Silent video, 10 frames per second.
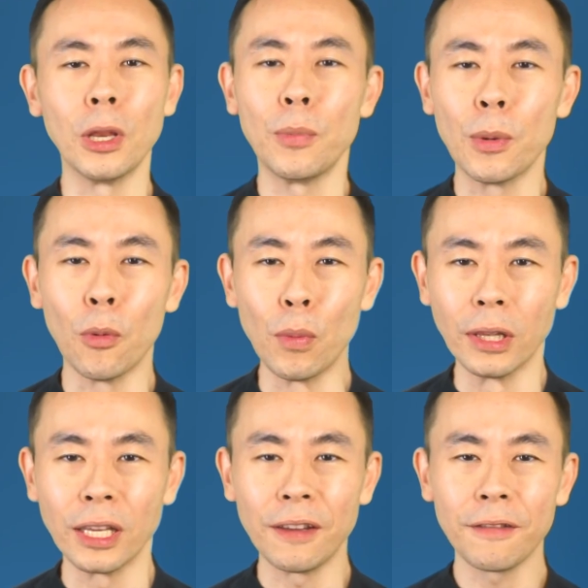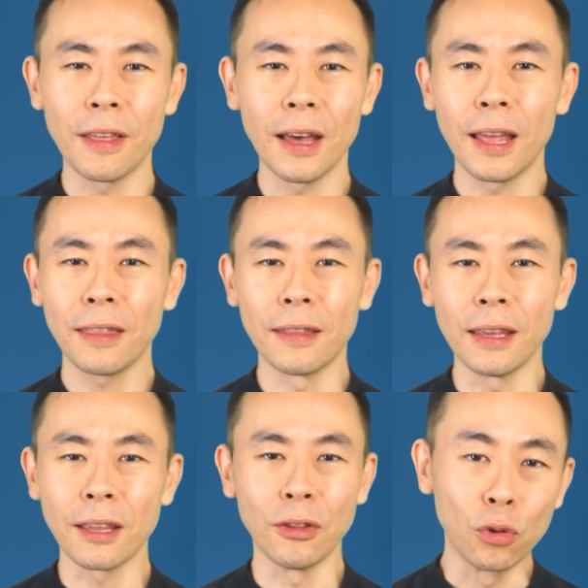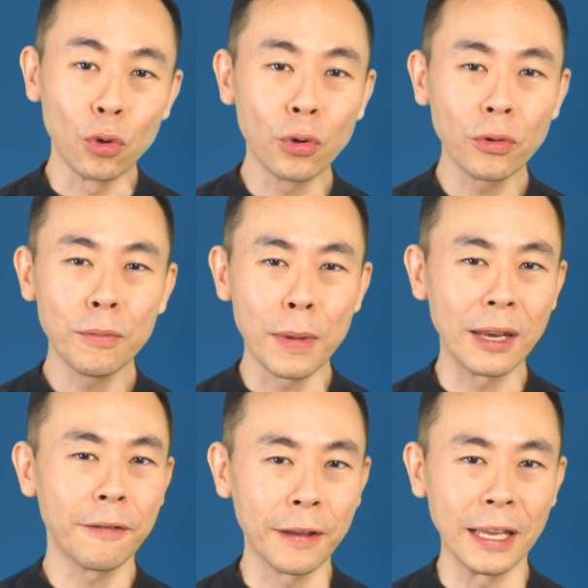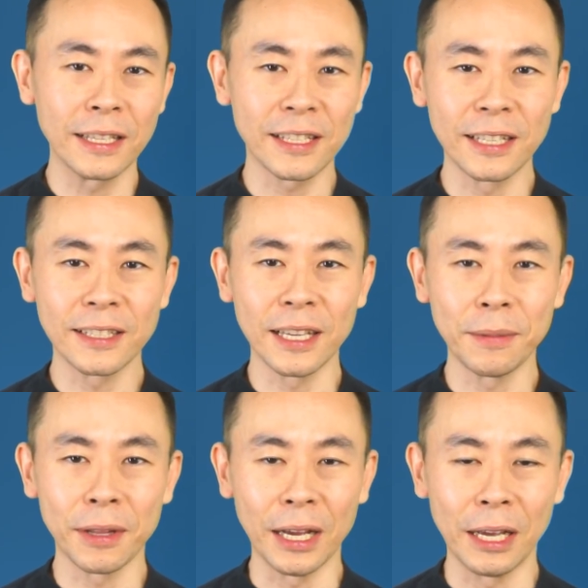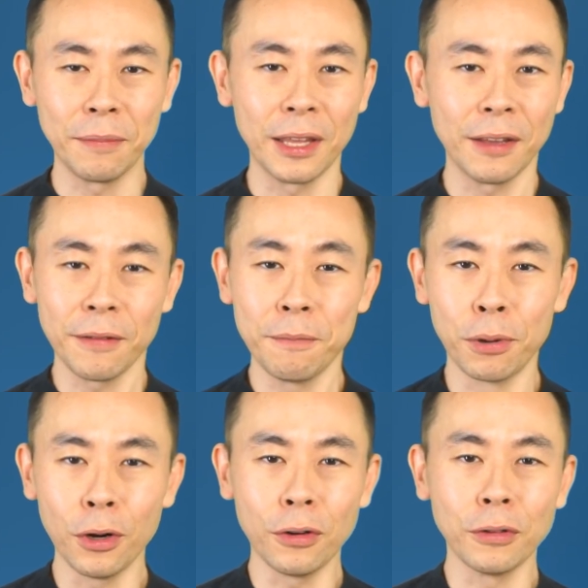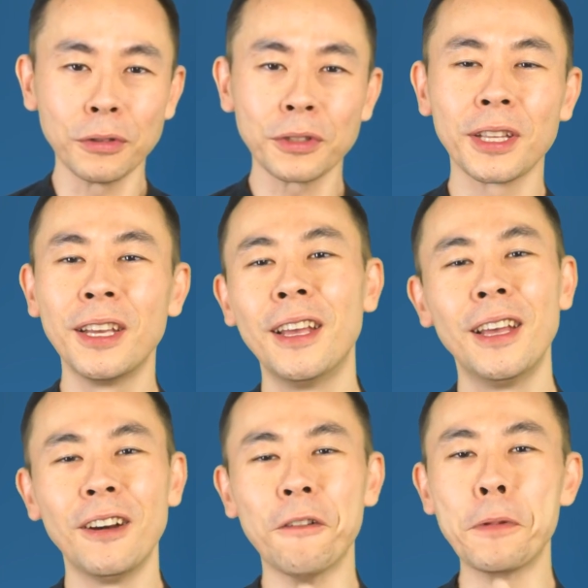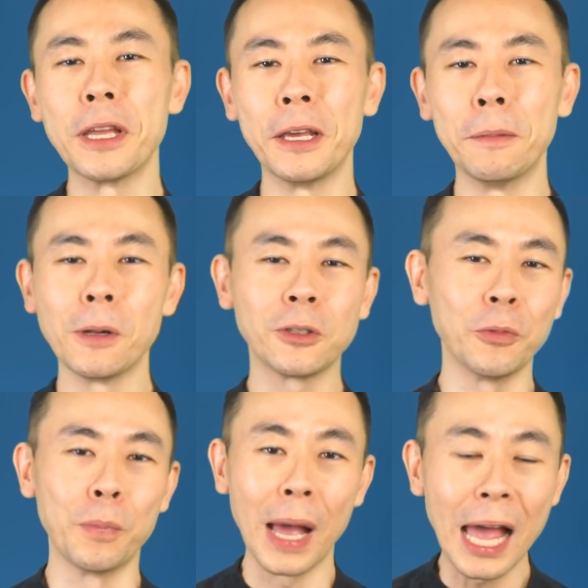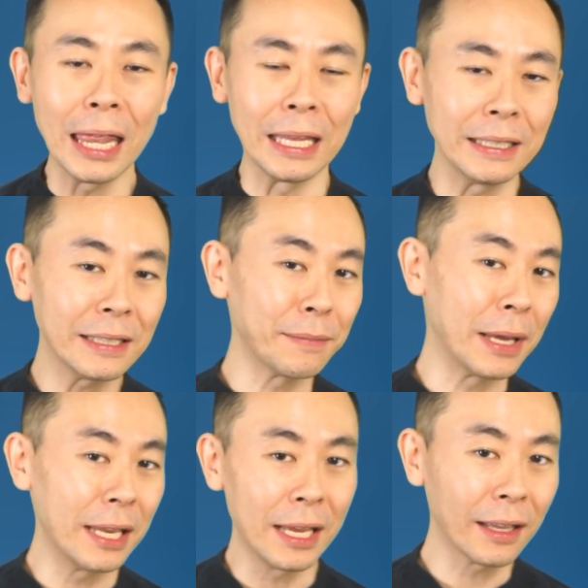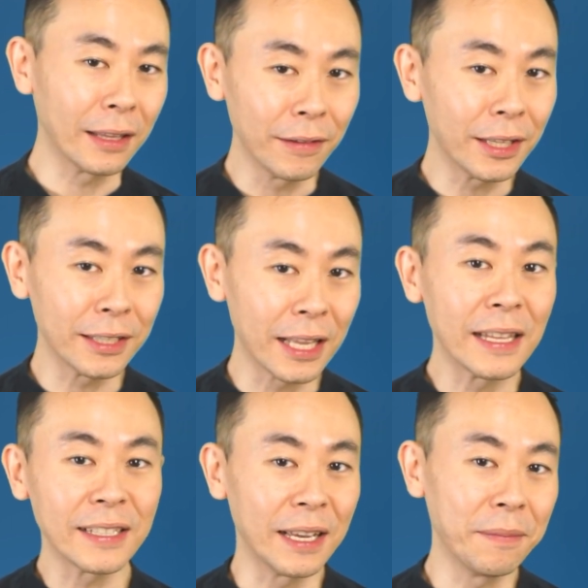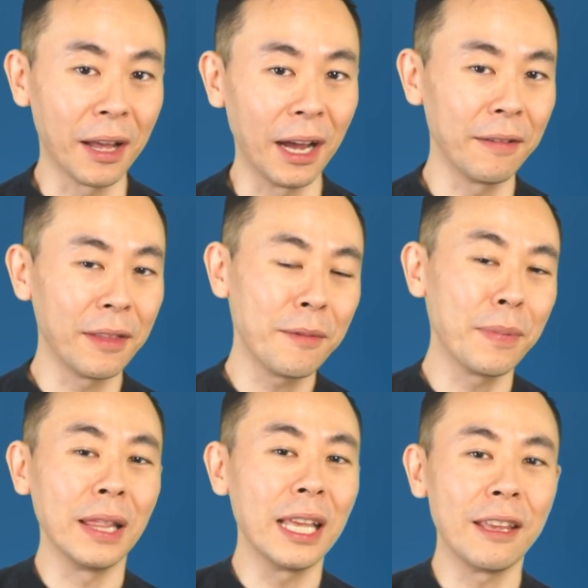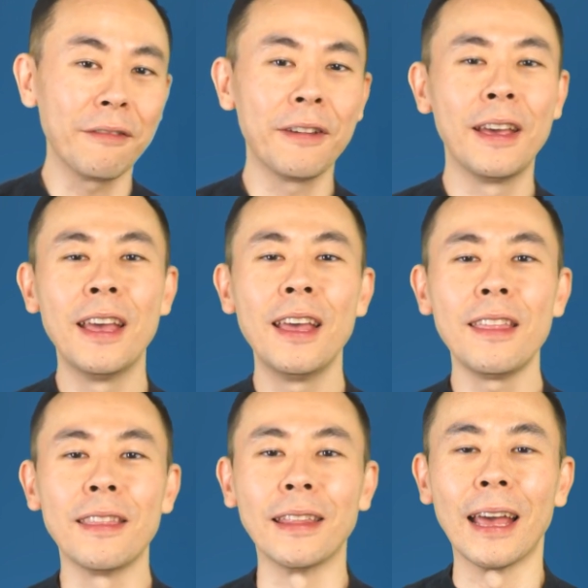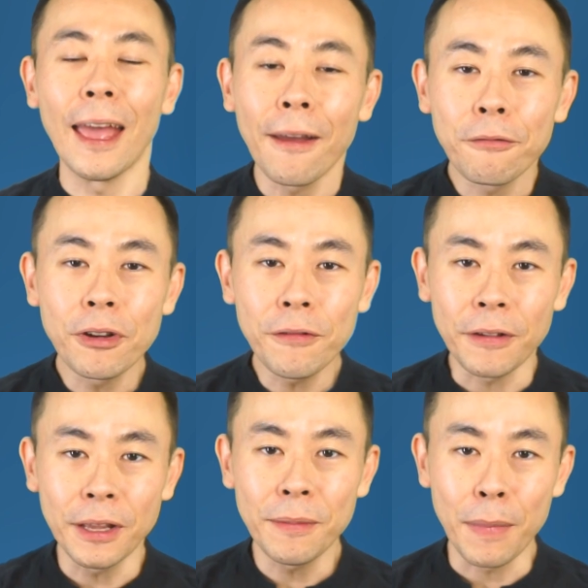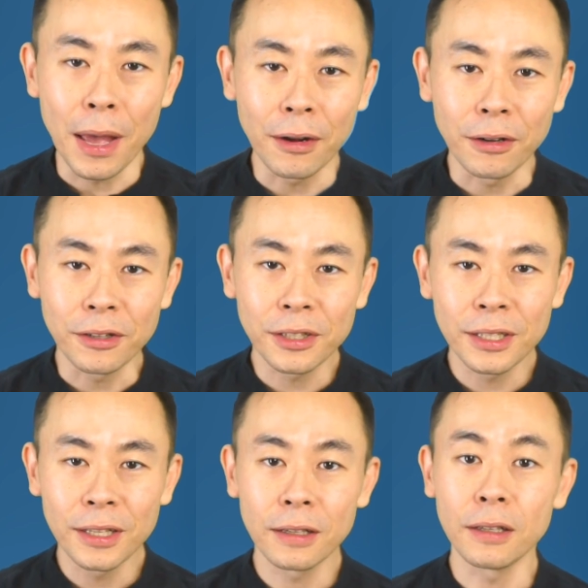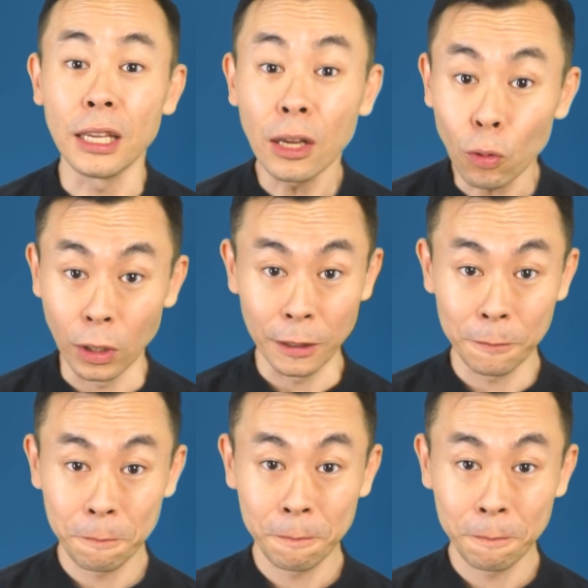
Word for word: Many people believe that they can do many things at the same time. They even boast of being able to balance many activities at the same time. They believe that everything matters equally.